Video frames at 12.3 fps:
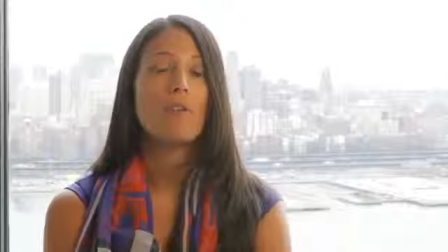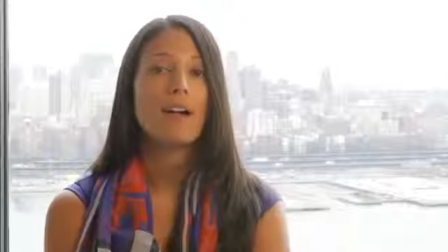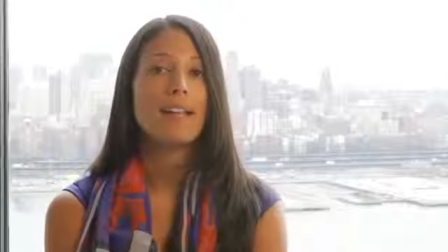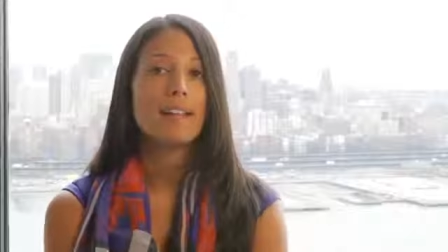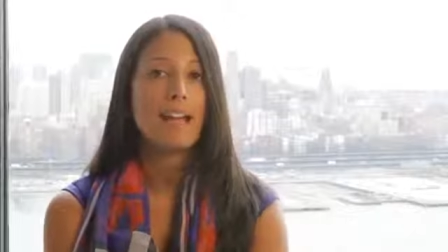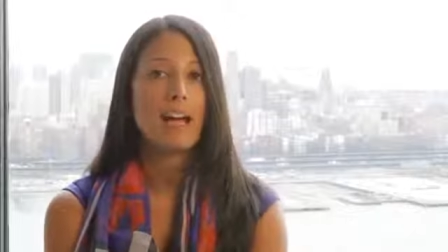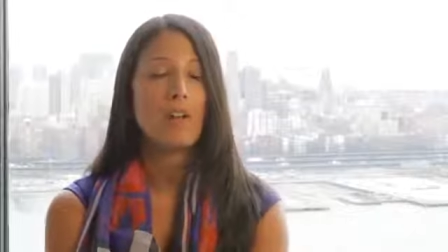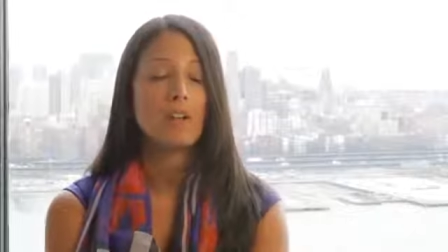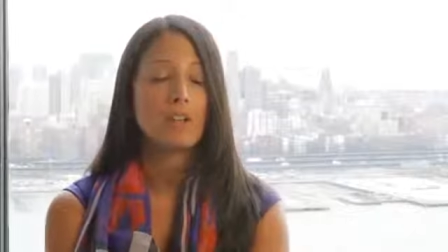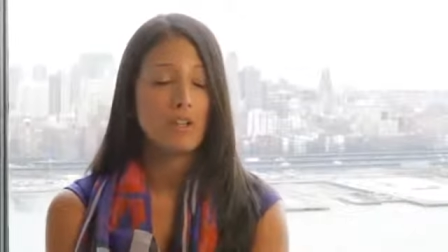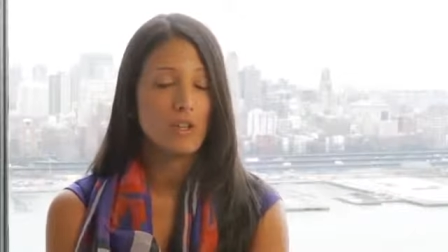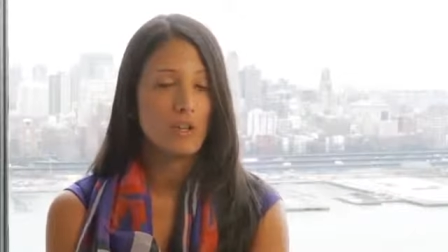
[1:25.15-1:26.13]
right
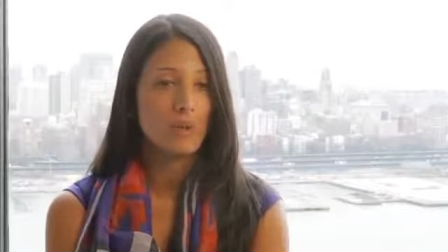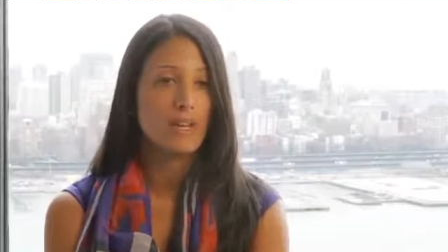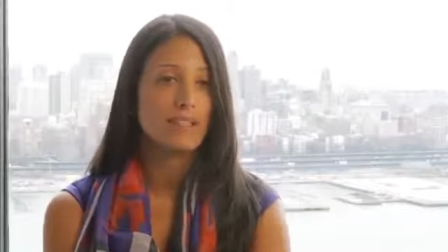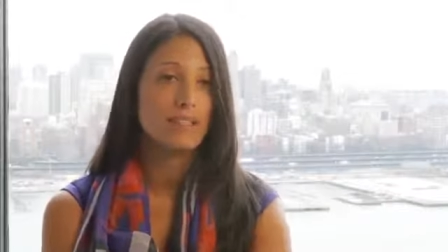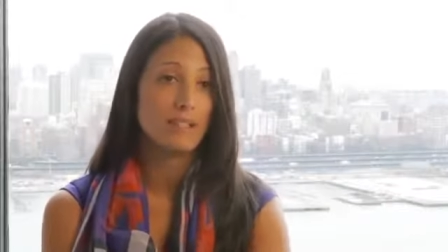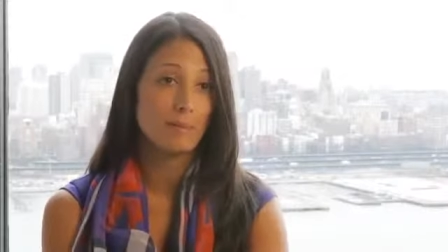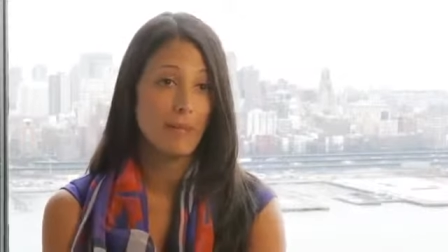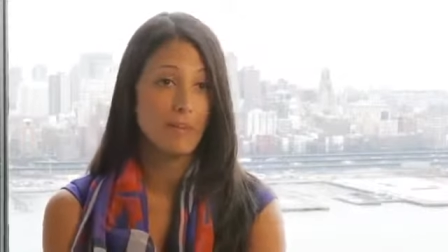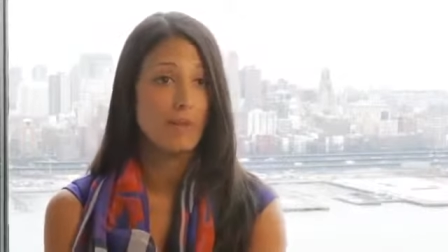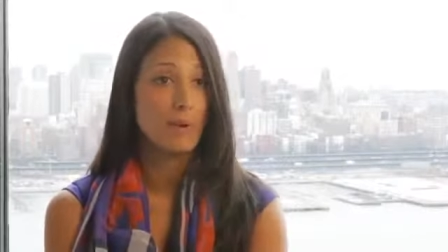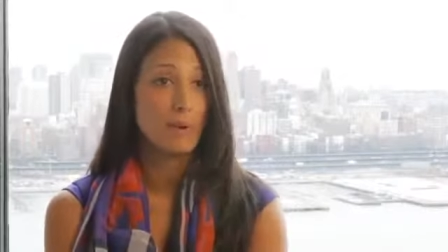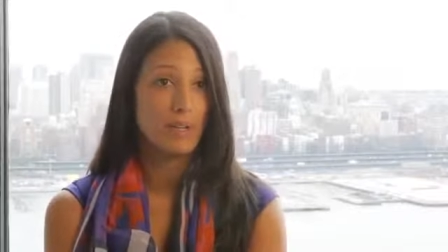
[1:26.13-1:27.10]
now the U S is a big
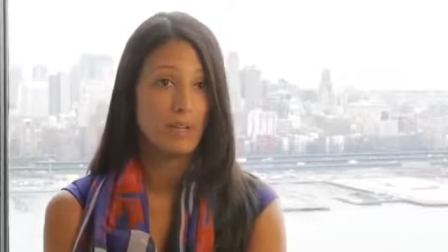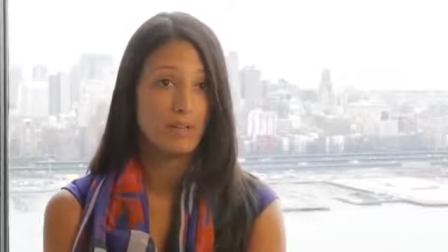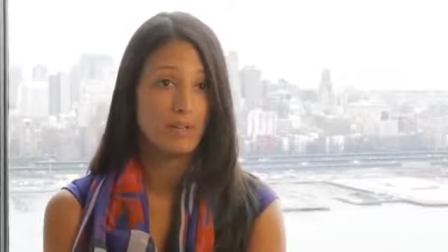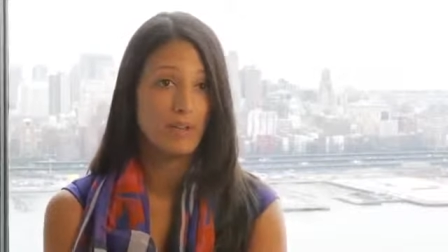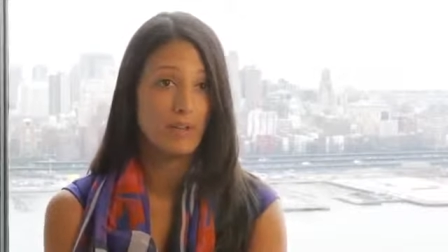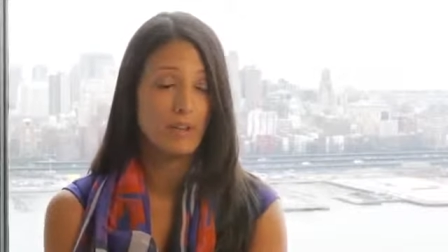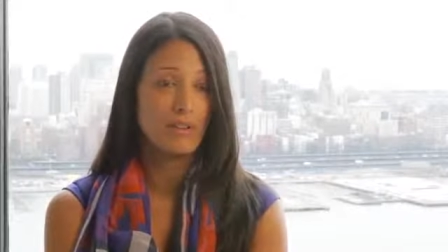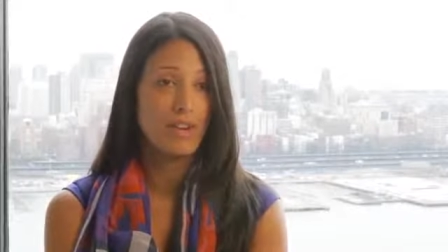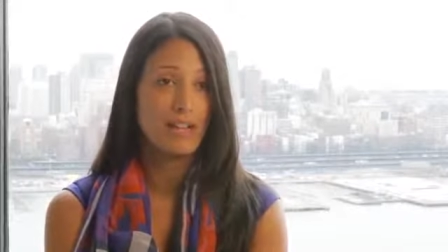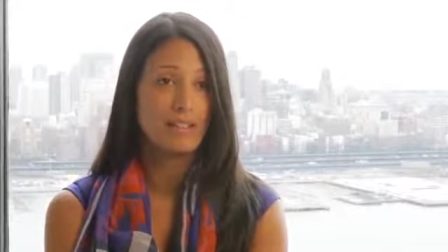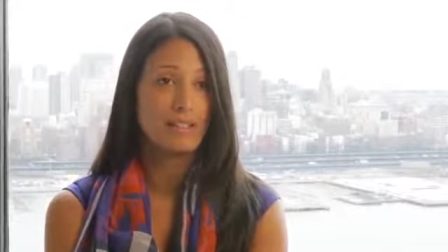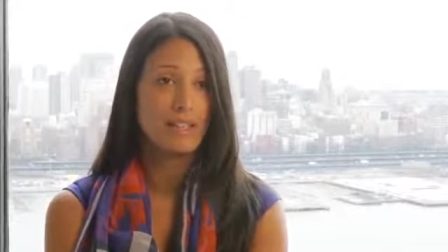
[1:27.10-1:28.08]
focus for
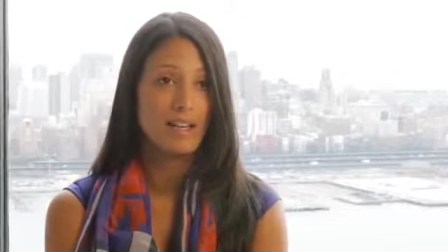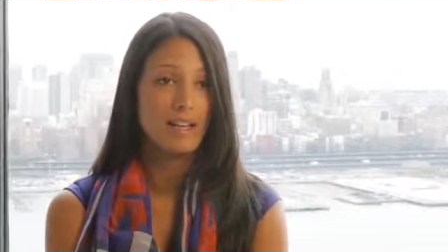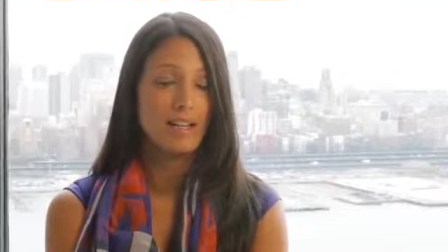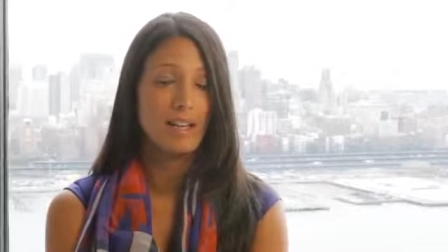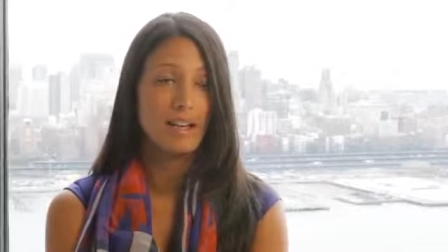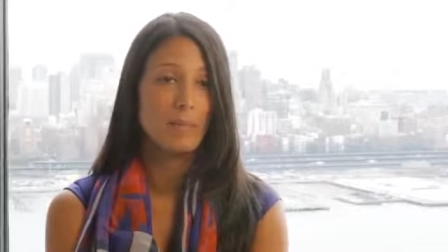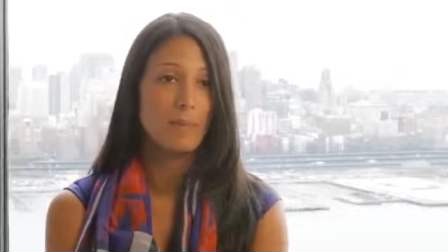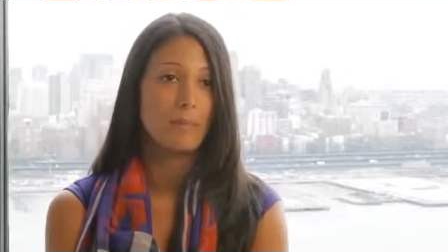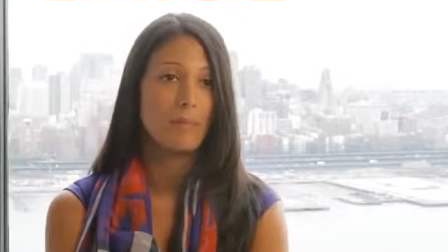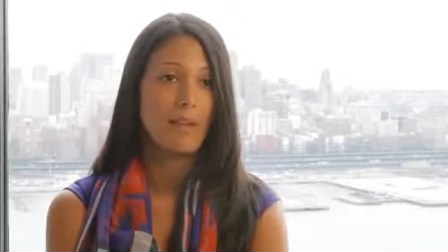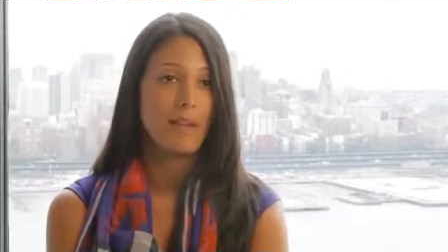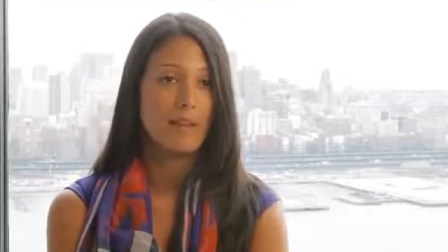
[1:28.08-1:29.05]
Lavazza, um,
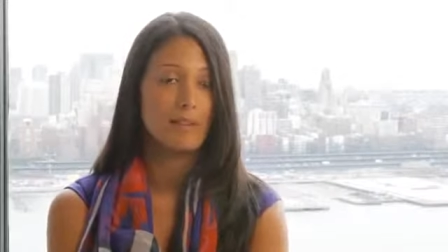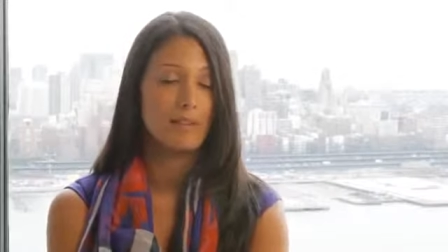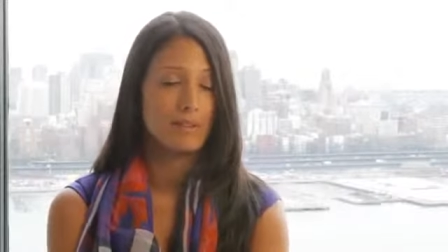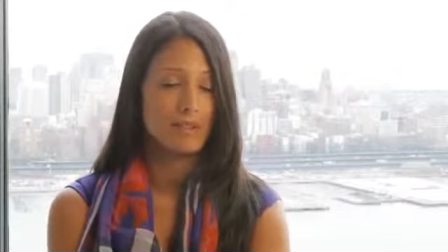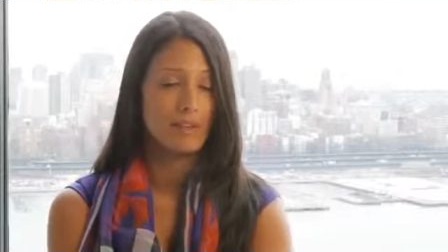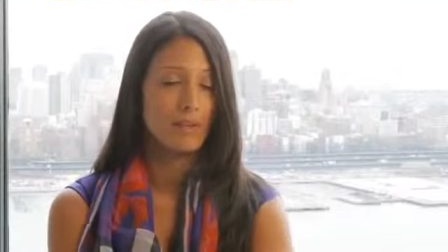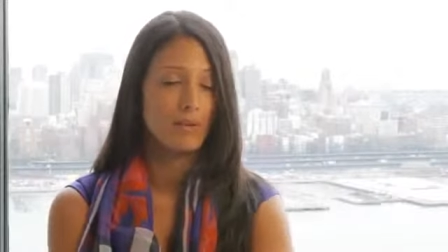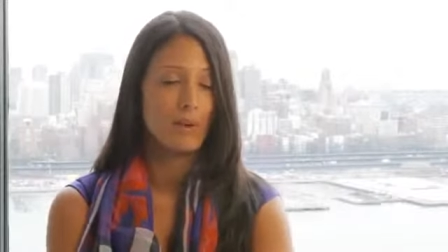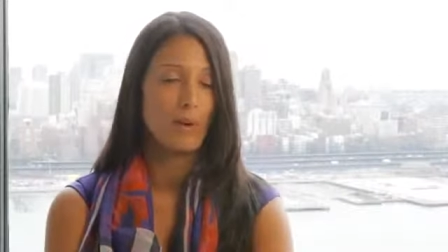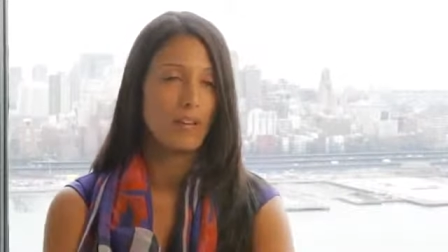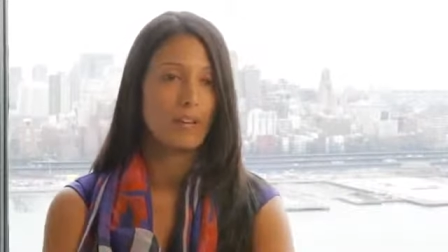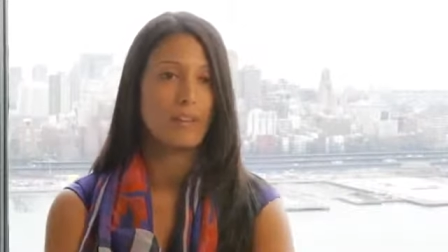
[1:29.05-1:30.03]
and in
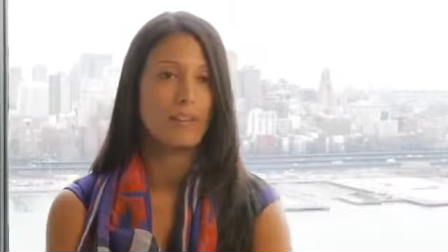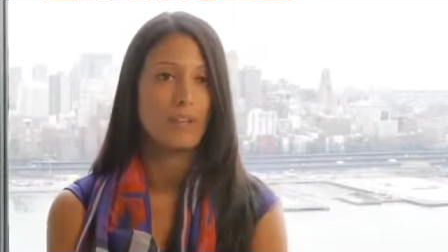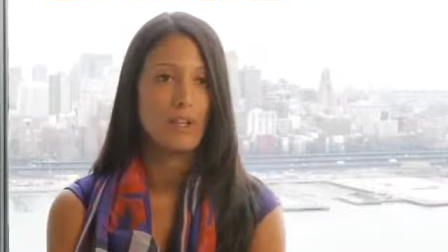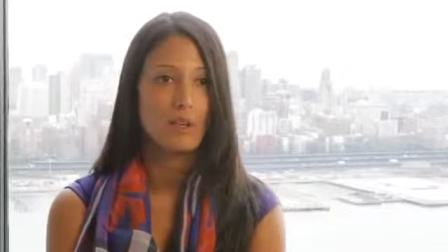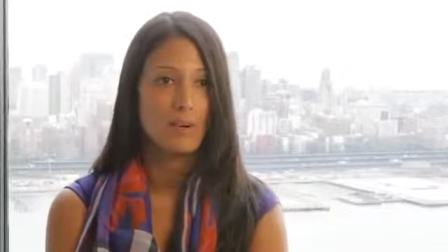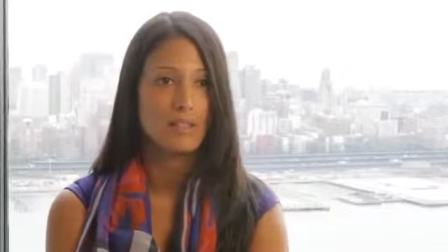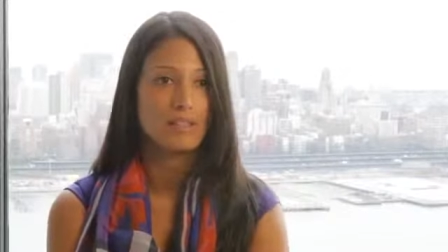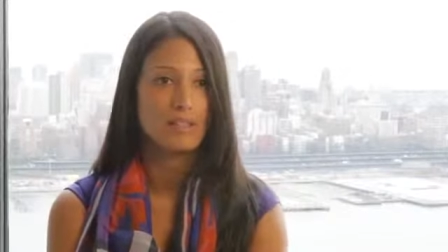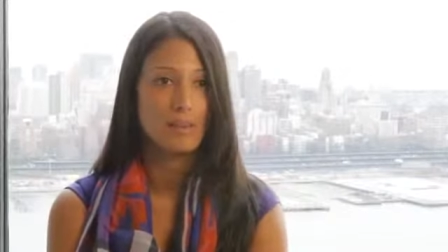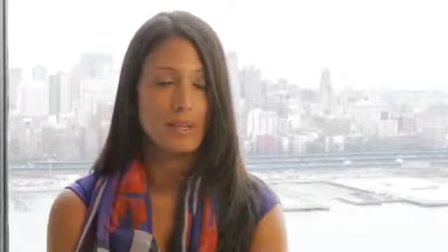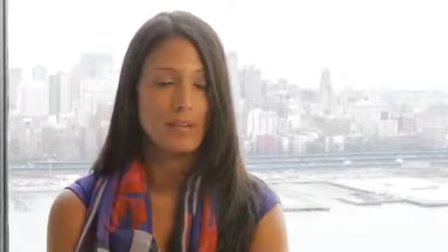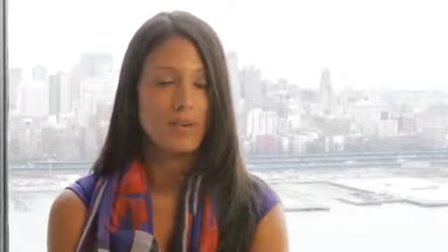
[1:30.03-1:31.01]
growing in the U S is
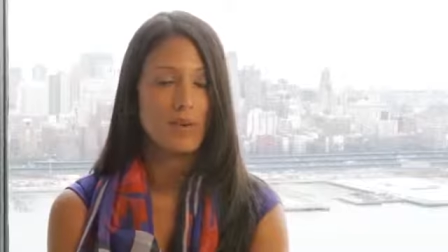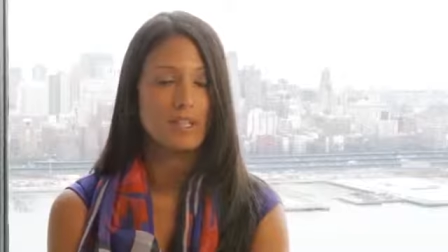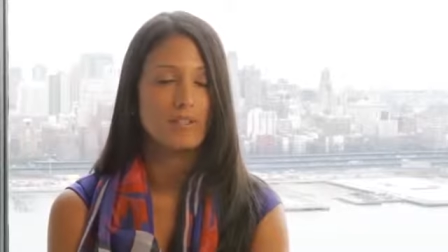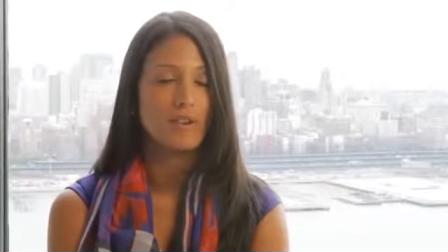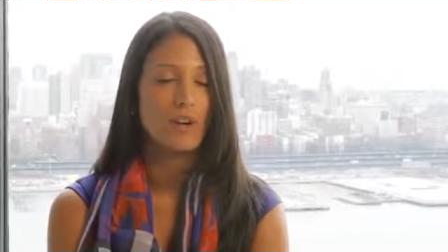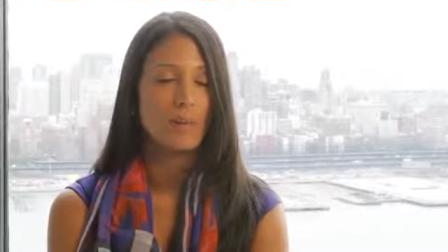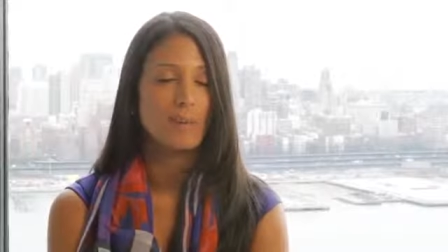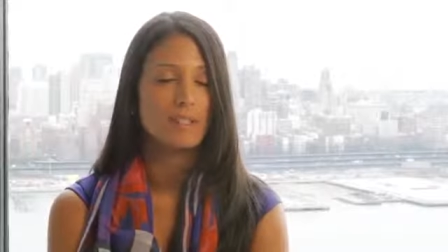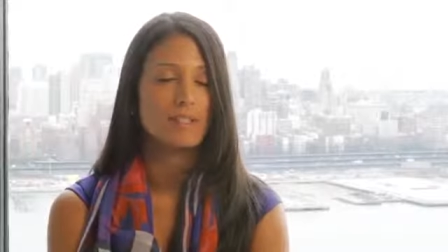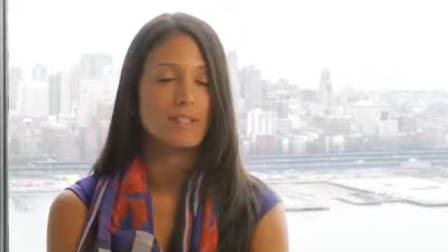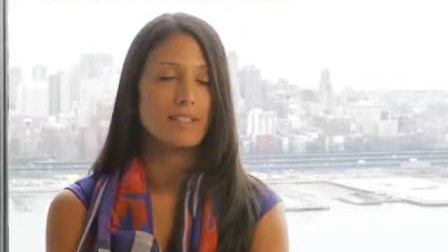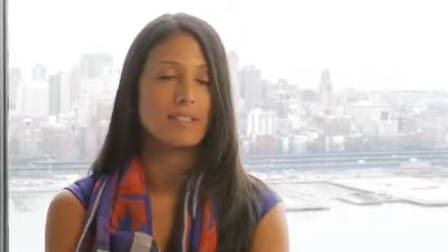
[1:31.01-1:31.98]
a big focus for our
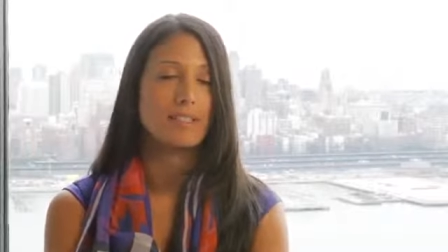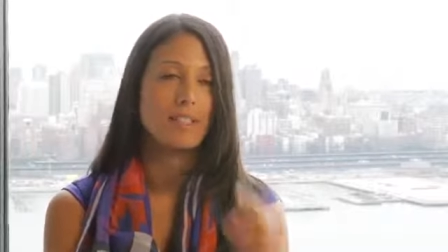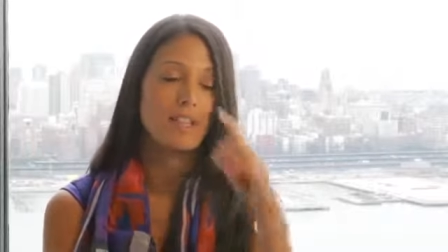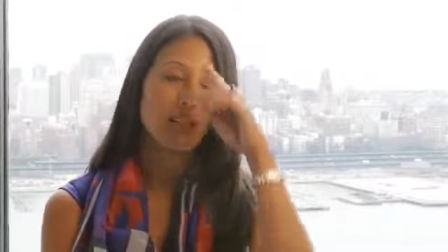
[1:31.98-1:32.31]
business.